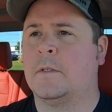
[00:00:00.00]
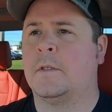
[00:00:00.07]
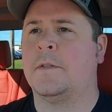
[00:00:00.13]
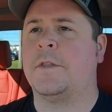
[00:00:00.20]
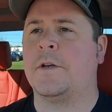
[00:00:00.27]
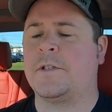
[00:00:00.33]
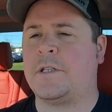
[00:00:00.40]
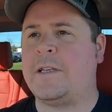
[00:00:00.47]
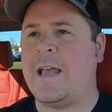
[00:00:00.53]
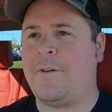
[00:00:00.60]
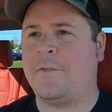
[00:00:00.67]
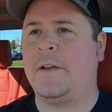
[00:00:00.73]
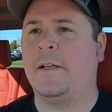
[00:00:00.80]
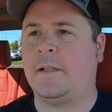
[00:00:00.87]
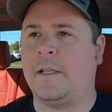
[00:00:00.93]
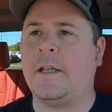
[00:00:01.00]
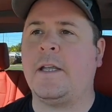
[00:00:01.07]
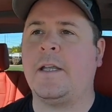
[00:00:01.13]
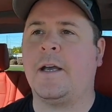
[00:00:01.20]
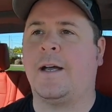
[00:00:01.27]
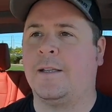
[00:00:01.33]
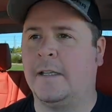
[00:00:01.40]
There's
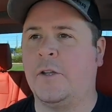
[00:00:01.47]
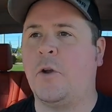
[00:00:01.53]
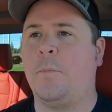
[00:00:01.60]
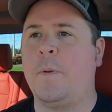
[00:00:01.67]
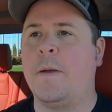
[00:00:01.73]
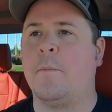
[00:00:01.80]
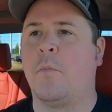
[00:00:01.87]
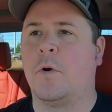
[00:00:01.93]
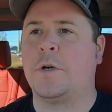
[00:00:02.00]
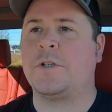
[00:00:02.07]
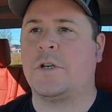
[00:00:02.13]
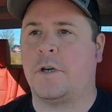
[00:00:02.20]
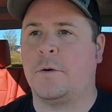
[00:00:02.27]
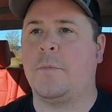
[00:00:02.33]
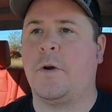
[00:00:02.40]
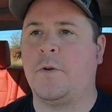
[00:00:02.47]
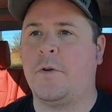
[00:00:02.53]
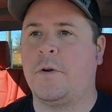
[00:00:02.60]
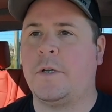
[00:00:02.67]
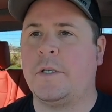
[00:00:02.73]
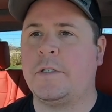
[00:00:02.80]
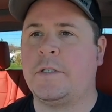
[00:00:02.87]
definitely a little bit more turbo
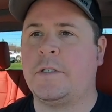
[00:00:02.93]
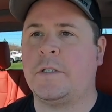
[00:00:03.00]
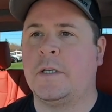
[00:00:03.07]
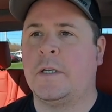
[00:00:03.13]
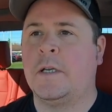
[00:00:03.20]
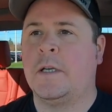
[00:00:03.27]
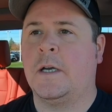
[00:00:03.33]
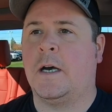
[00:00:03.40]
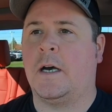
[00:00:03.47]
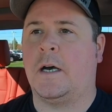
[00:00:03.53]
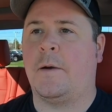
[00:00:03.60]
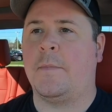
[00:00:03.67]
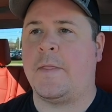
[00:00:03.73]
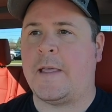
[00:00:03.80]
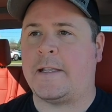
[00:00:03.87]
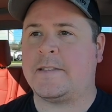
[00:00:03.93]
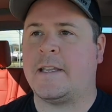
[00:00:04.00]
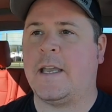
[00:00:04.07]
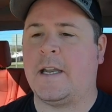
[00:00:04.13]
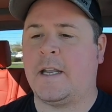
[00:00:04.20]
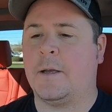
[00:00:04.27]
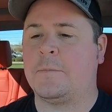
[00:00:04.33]
noise, um, and that's
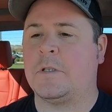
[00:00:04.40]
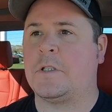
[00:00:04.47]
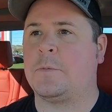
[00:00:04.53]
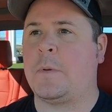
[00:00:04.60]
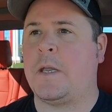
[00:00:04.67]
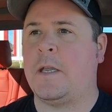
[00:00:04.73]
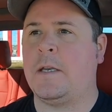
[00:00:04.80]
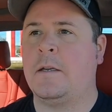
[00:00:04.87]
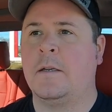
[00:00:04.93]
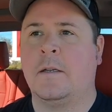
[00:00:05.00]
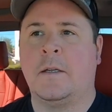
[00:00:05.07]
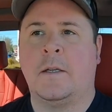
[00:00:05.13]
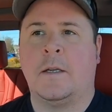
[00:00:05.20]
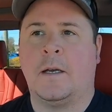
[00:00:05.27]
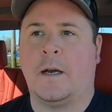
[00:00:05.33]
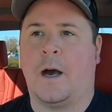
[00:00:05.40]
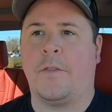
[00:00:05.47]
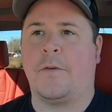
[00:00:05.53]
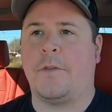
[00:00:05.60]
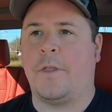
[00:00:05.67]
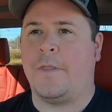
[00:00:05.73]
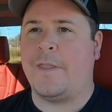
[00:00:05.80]
getting up to speed
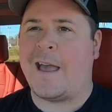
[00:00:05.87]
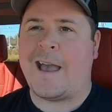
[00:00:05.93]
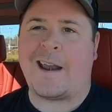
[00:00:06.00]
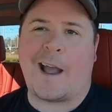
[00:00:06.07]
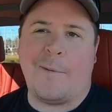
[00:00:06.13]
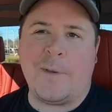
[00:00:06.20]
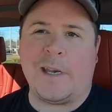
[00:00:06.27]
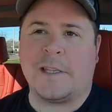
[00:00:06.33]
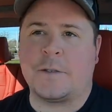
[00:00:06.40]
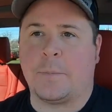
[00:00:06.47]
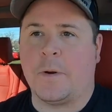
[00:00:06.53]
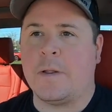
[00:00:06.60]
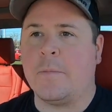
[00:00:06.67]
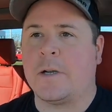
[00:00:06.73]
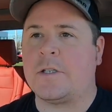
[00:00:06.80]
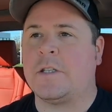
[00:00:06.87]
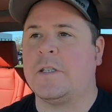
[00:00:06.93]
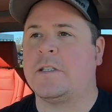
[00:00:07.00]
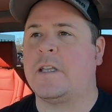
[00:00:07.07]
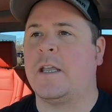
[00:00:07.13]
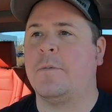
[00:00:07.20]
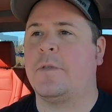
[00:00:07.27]
other than that, I mean, it's pretty much the
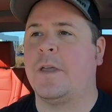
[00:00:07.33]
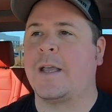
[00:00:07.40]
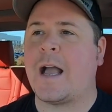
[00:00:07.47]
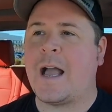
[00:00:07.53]
same thing.